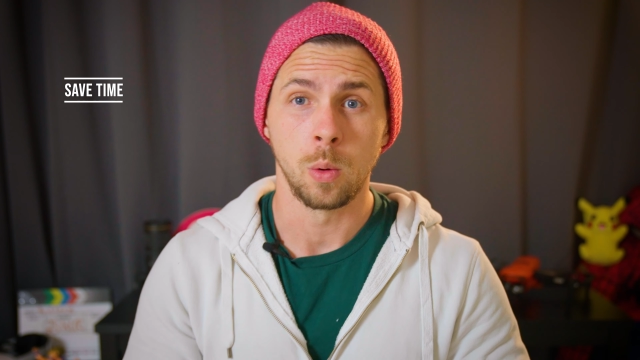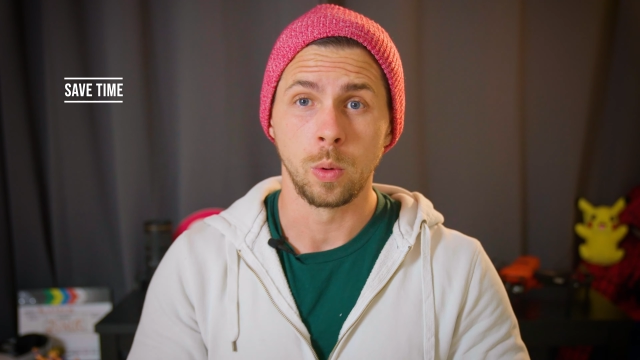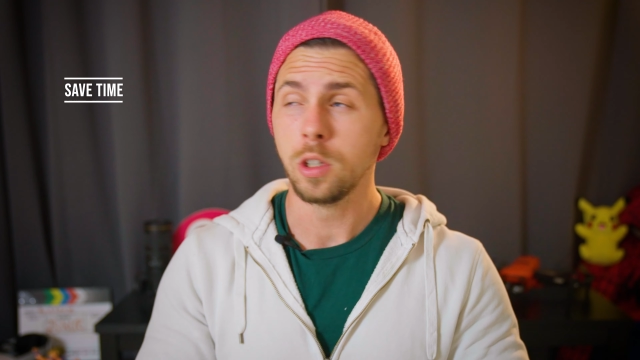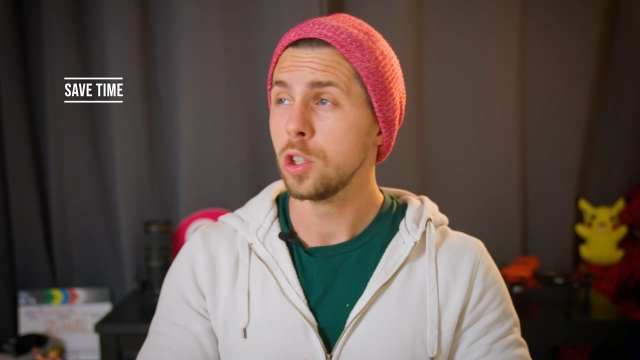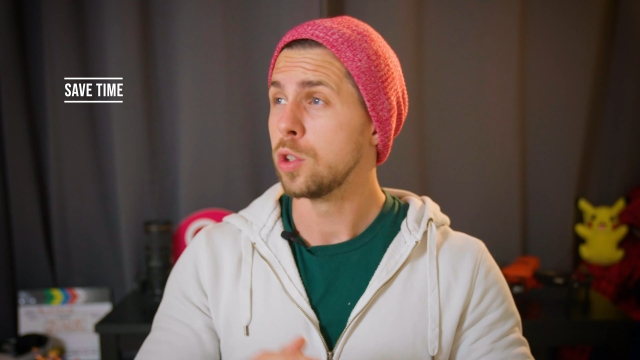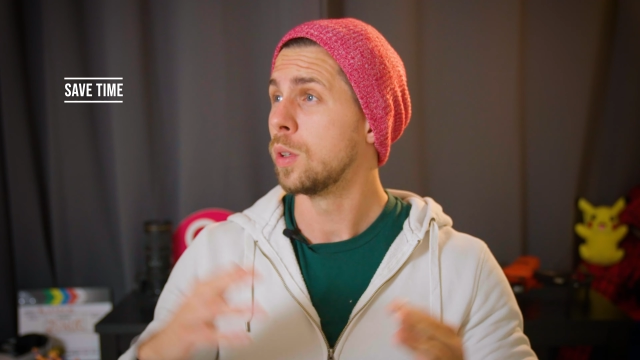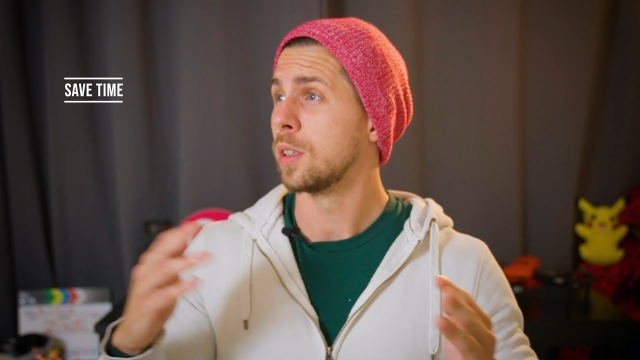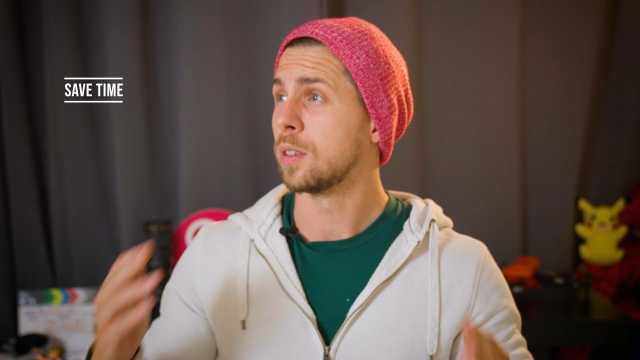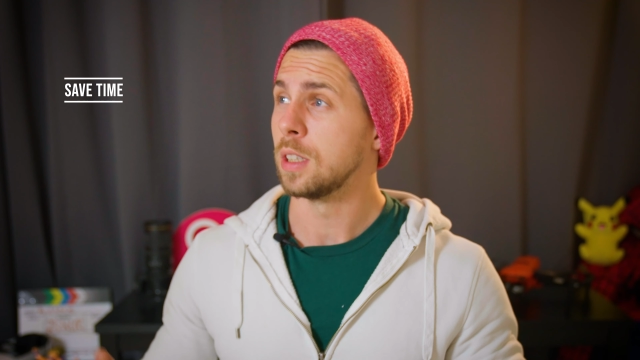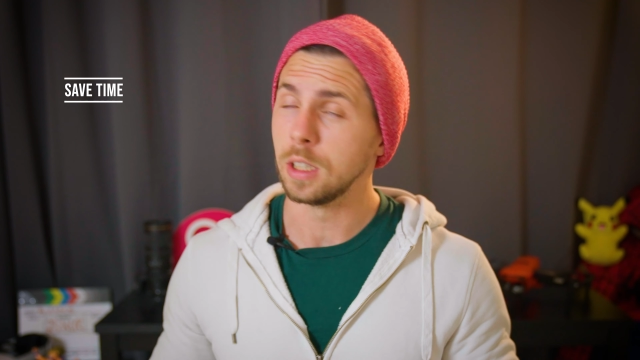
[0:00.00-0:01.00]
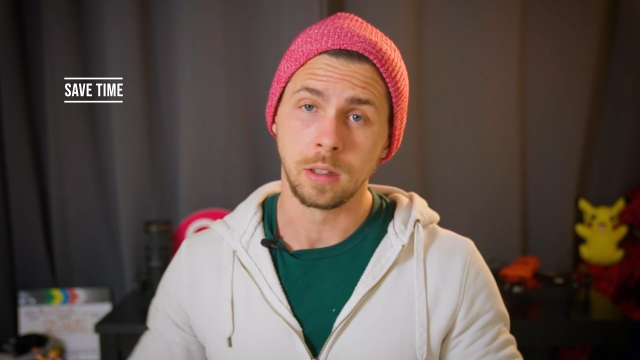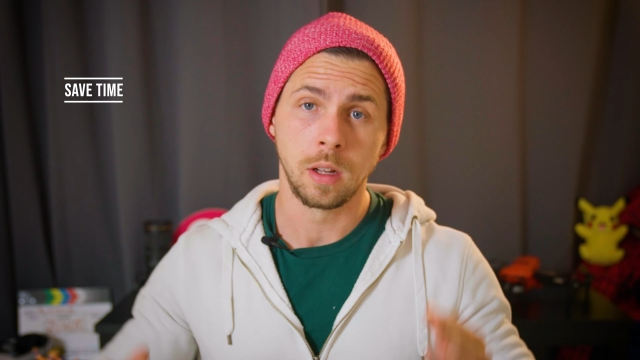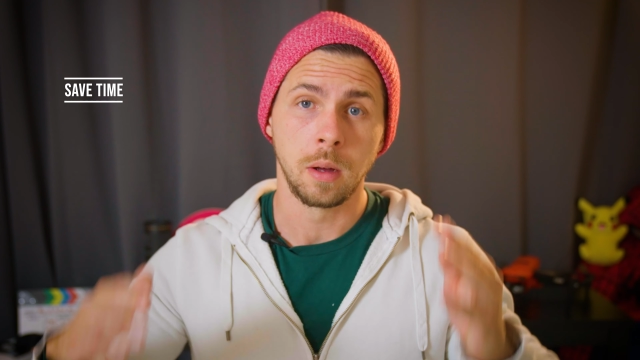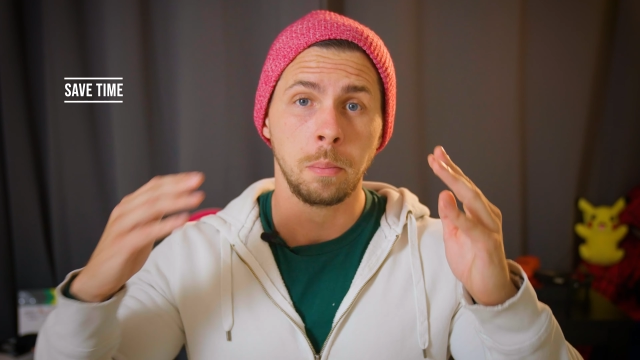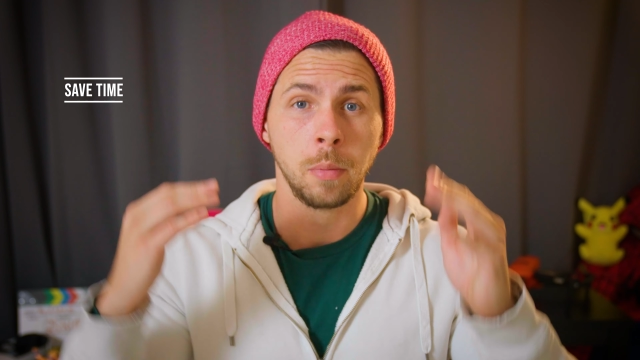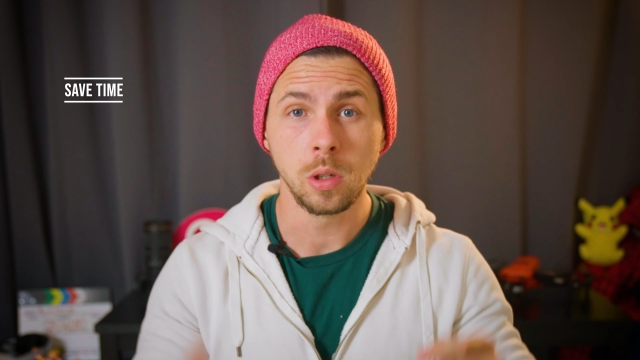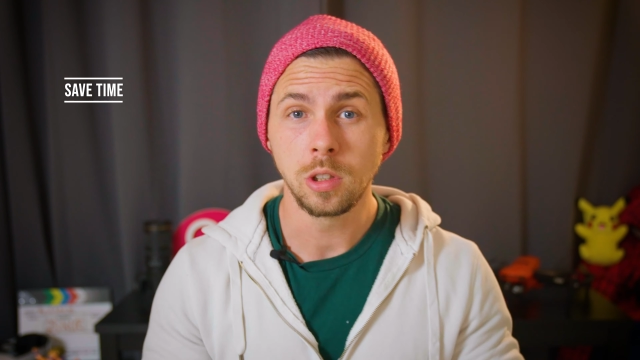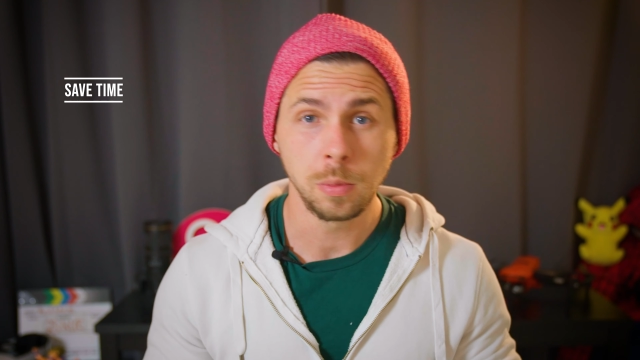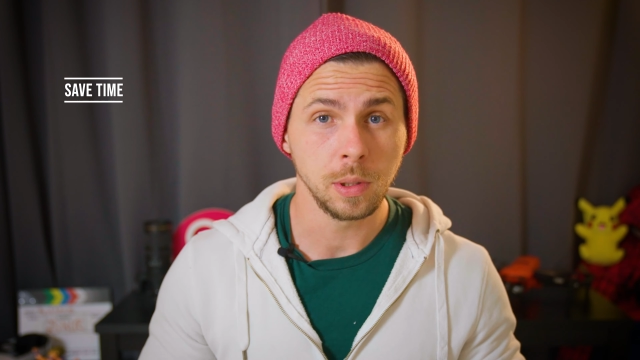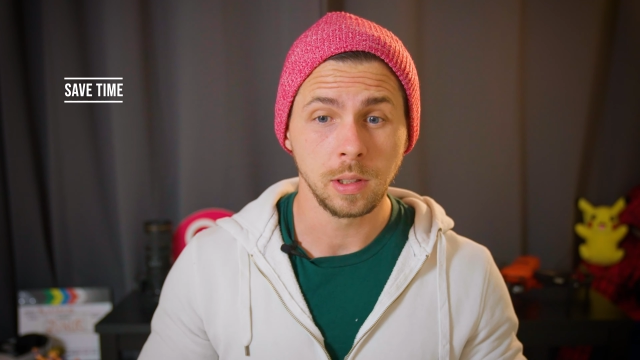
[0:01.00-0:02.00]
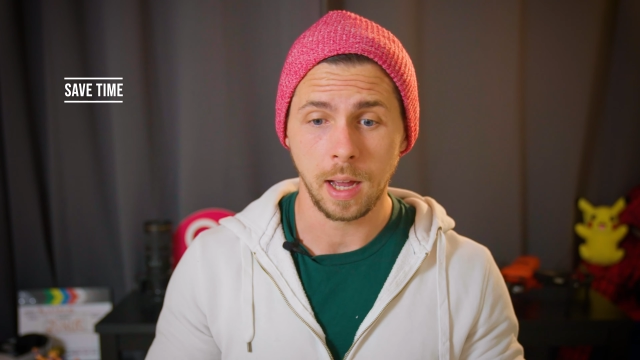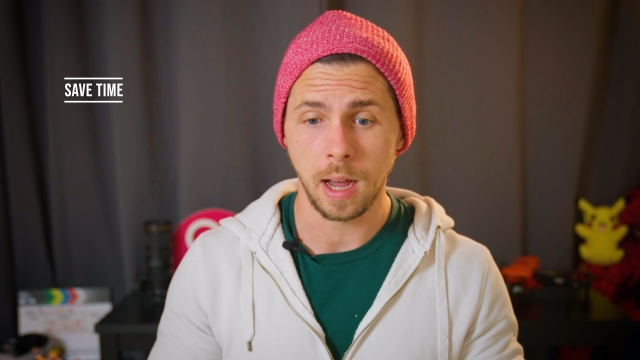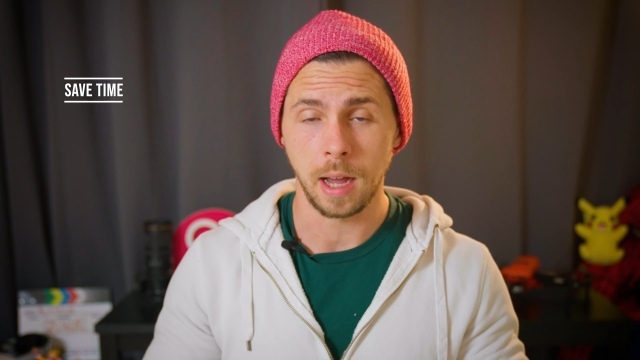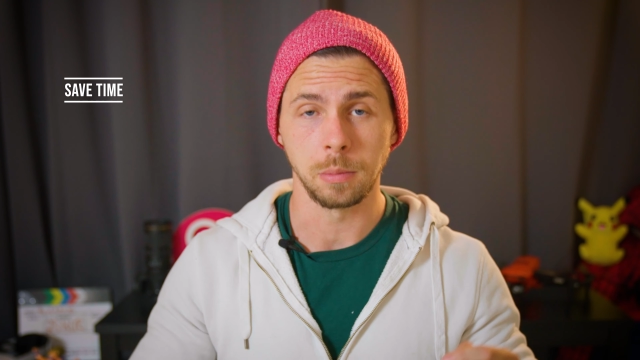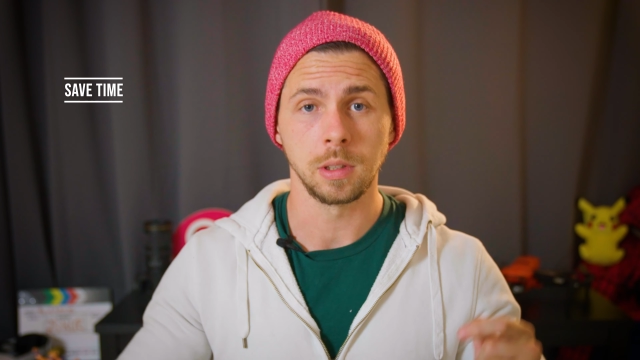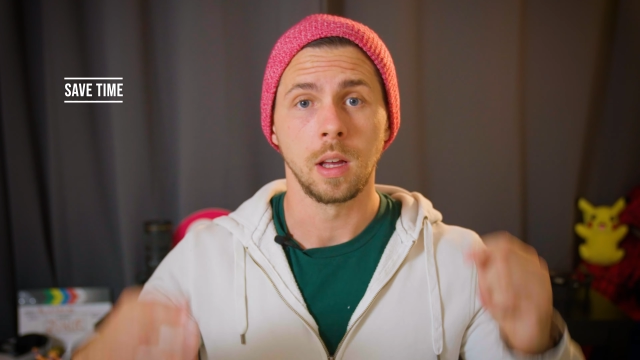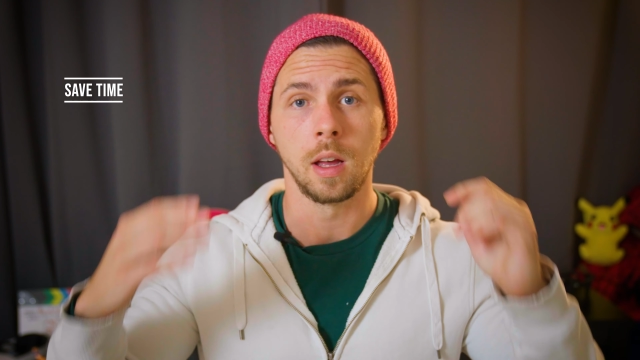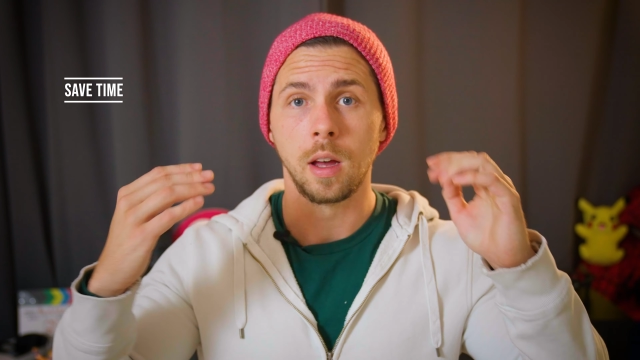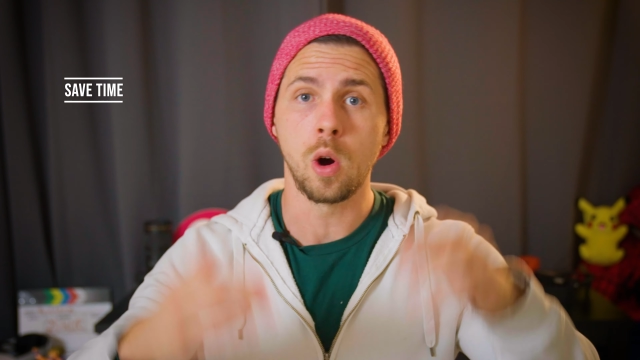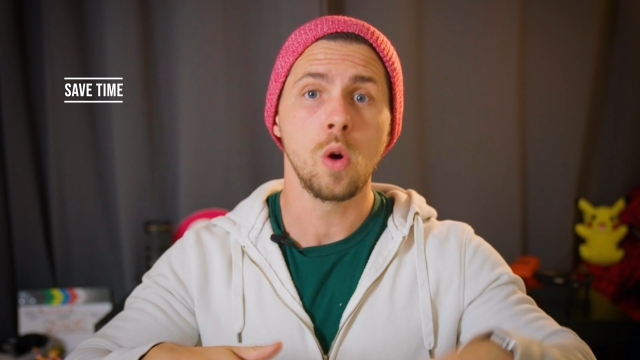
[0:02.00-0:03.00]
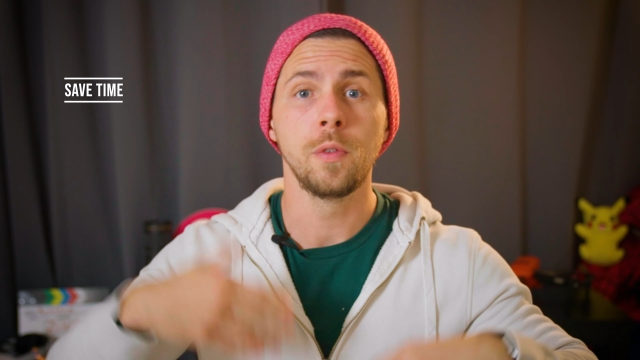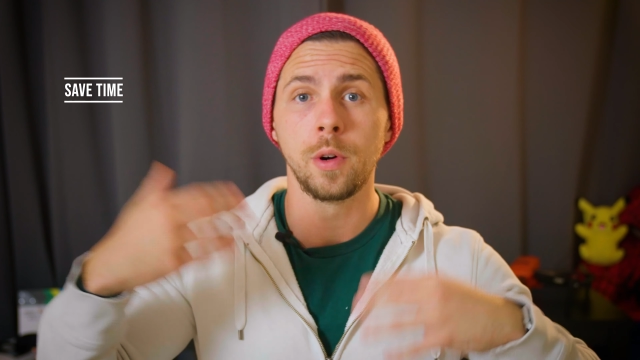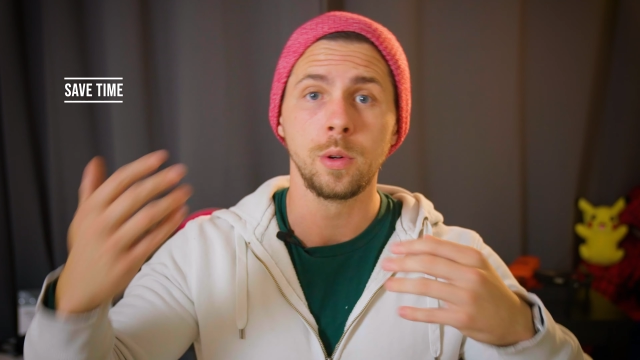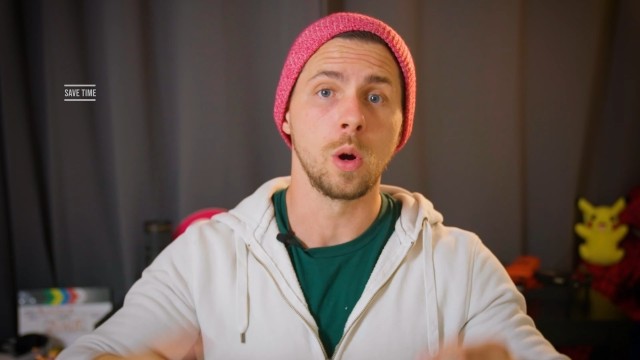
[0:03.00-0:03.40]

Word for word: When you shoot a scene multiple times, over and